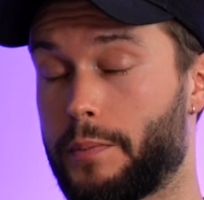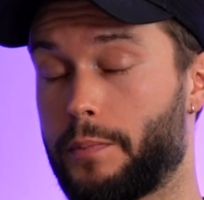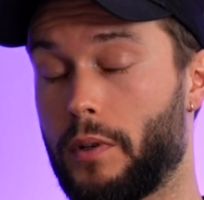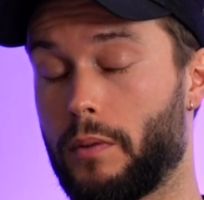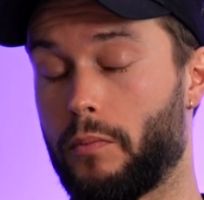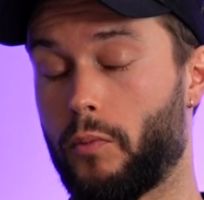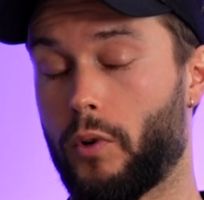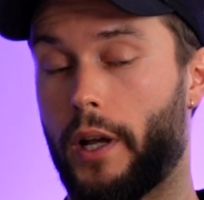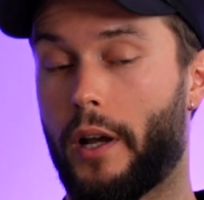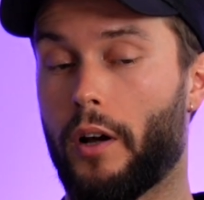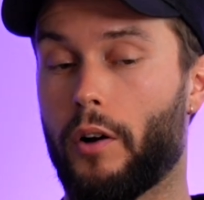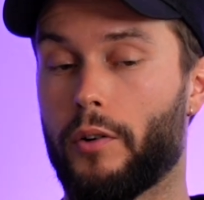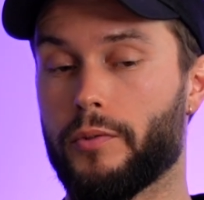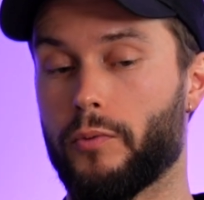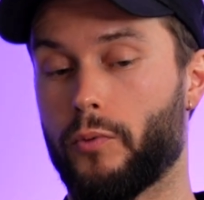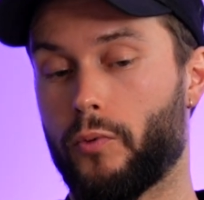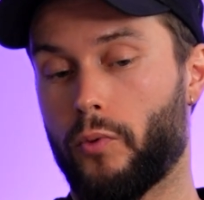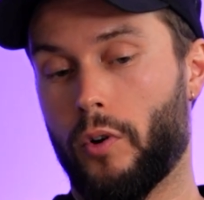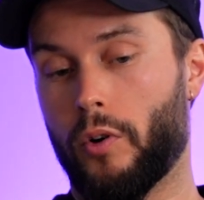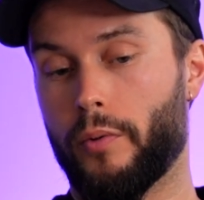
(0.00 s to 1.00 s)
But what I
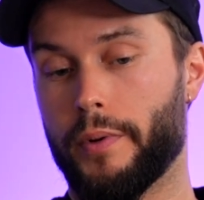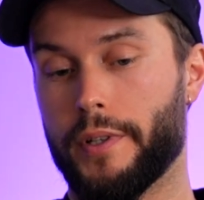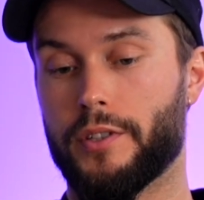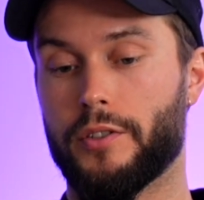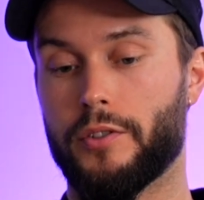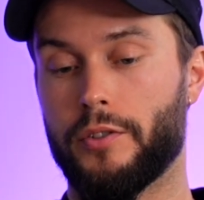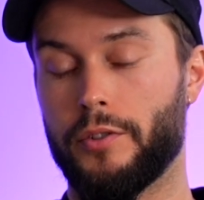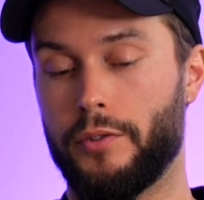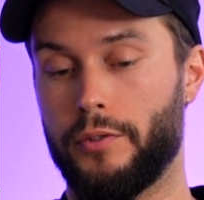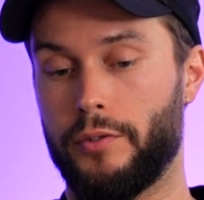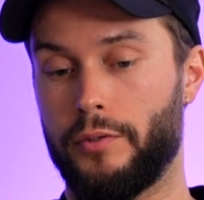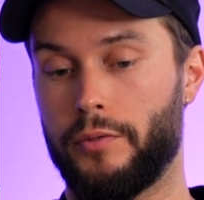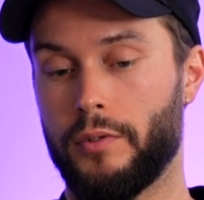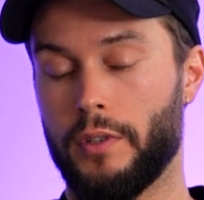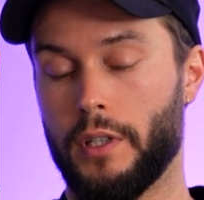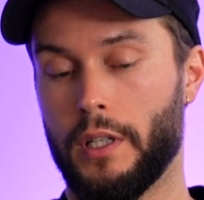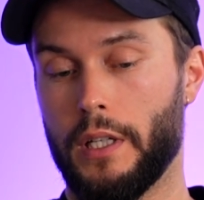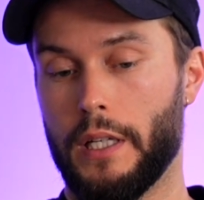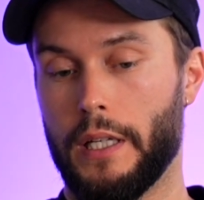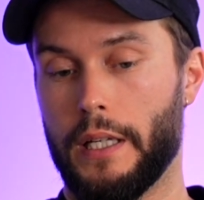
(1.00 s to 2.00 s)
al always do
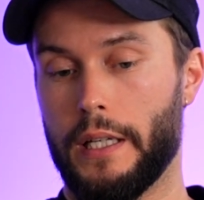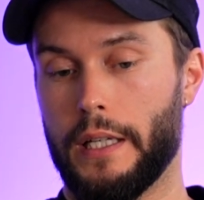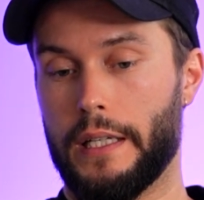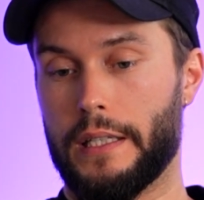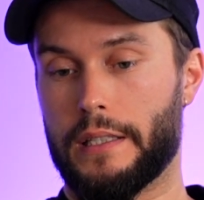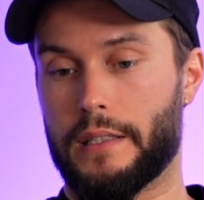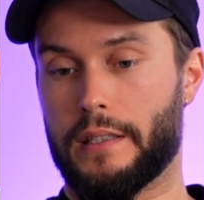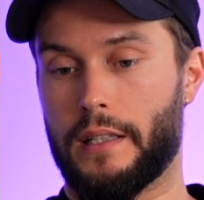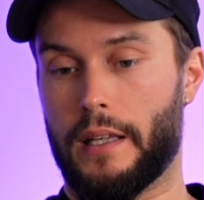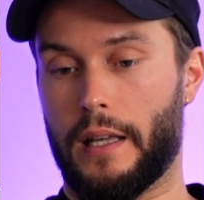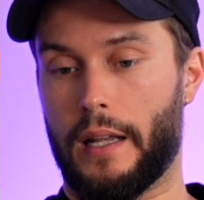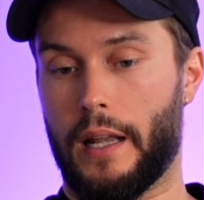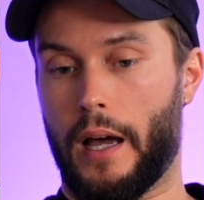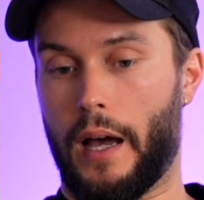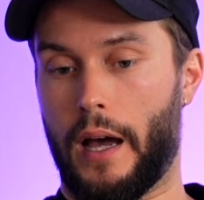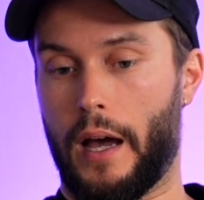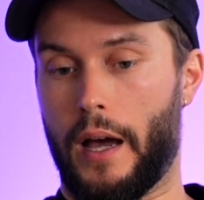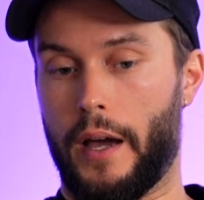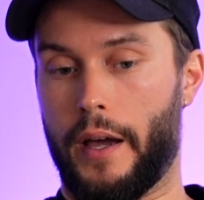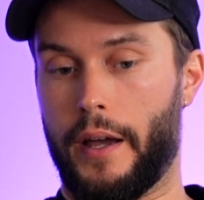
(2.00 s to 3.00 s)
is that
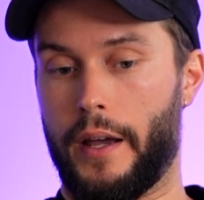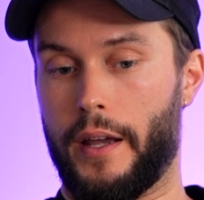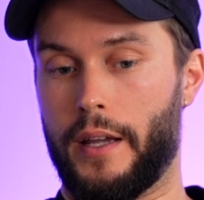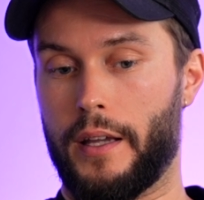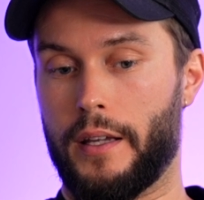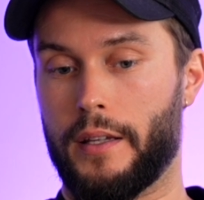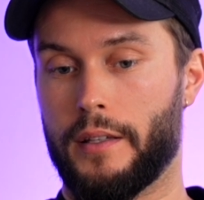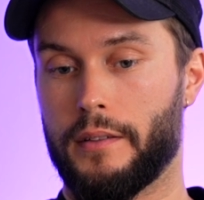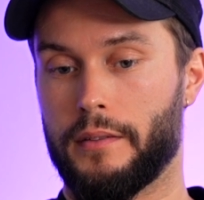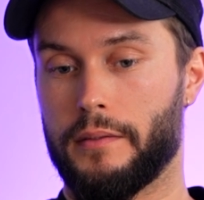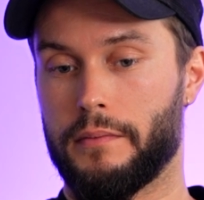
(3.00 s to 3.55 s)
I